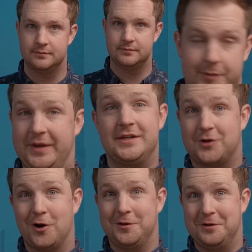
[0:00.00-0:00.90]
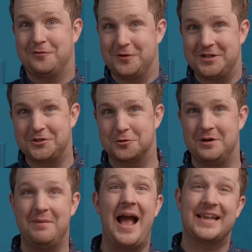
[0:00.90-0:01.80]
But the biggest argument for
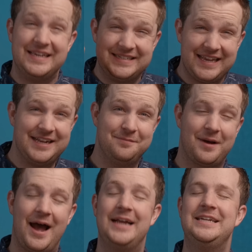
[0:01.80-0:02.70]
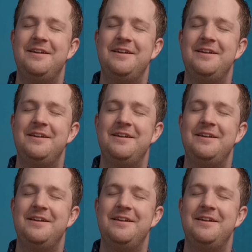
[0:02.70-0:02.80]
touchscreen Mac is hidden behind